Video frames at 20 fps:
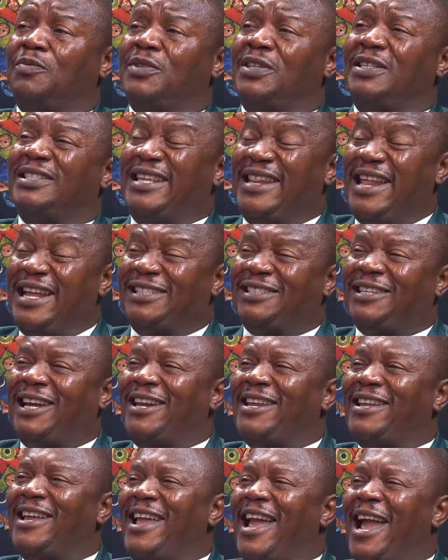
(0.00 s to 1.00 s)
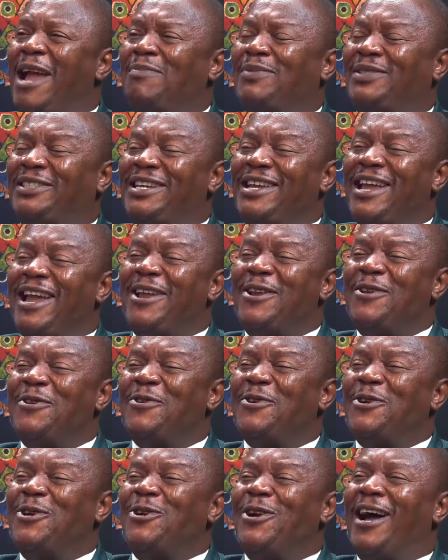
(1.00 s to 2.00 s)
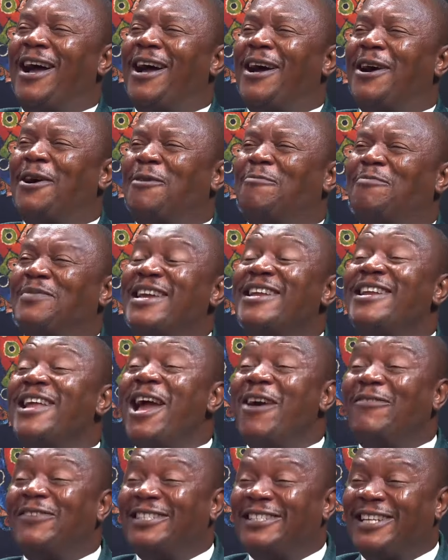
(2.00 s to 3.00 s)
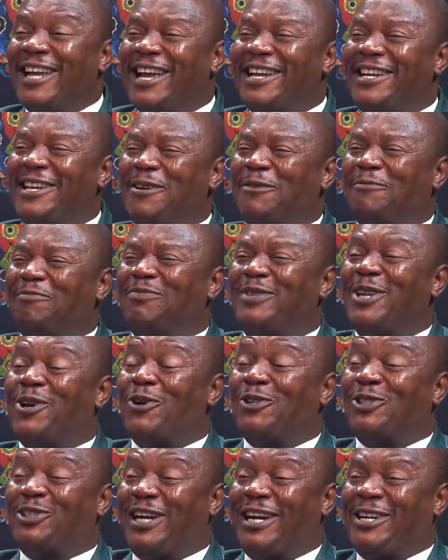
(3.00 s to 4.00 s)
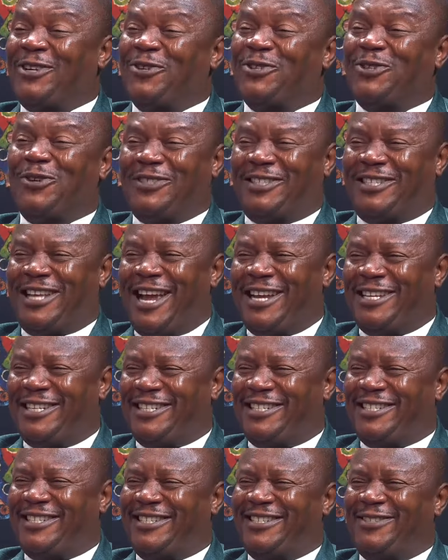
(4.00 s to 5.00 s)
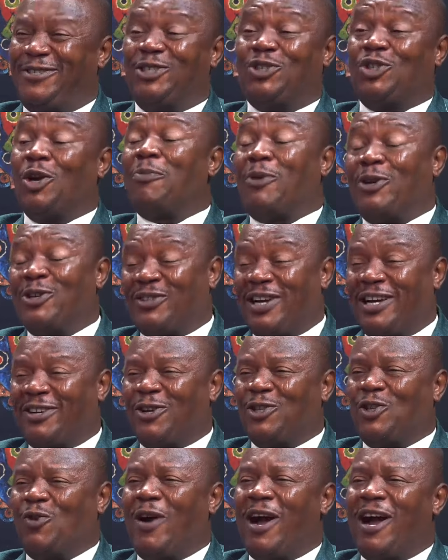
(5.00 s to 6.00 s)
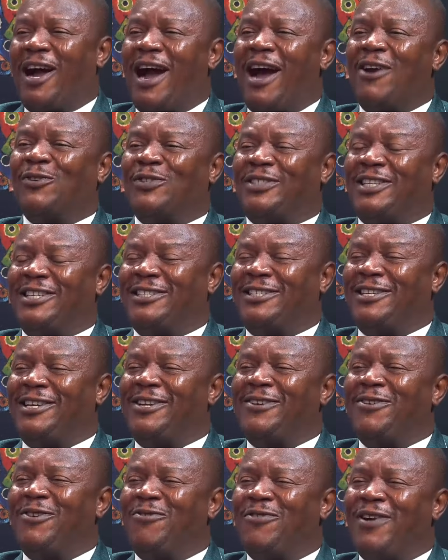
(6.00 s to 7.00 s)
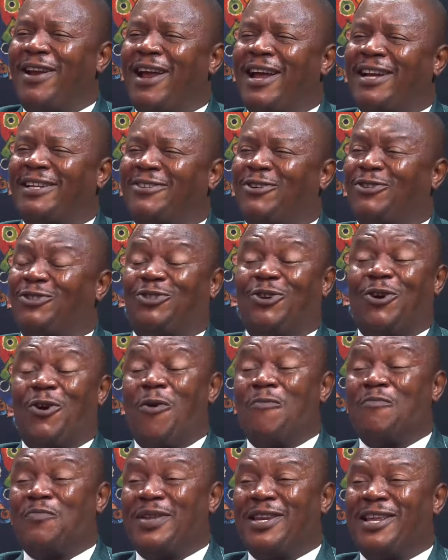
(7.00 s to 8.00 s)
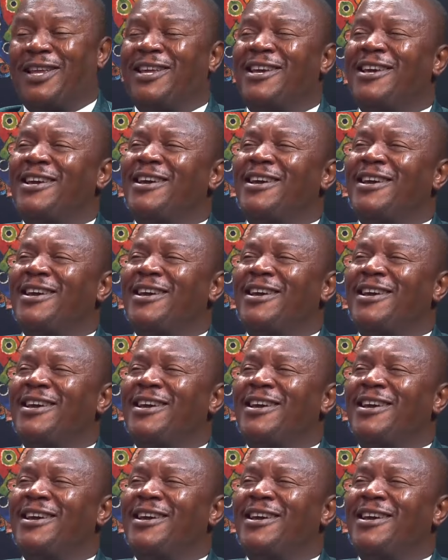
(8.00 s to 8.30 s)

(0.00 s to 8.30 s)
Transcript: Incidentally, MTN inherited the contractors on sites, the subcontractors, who are ROCC, Reginald Construction Company.